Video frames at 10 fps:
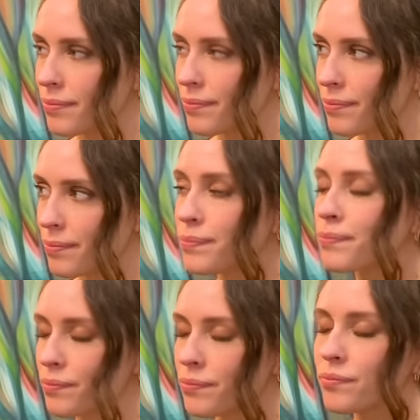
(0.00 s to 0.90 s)

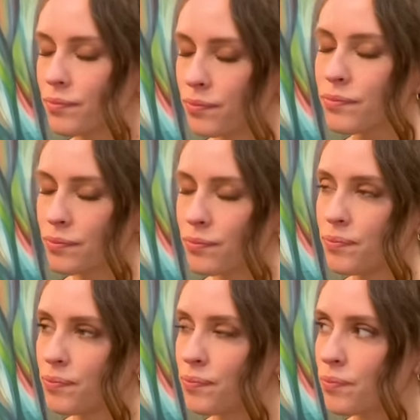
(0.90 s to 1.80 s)

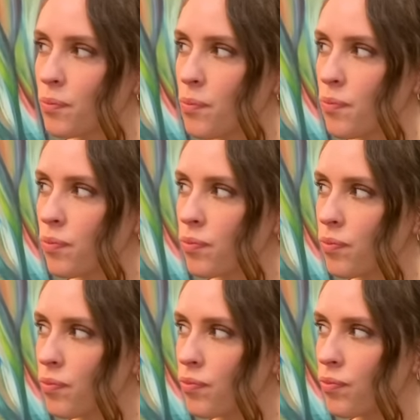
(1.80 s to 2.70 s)

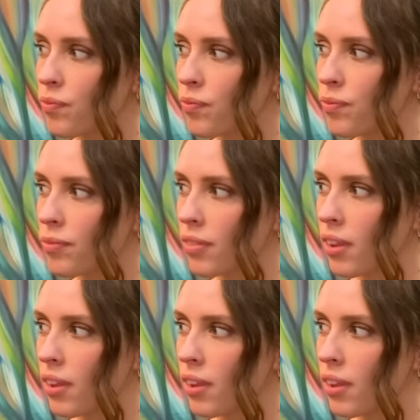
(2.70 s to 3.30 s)
(not speaking)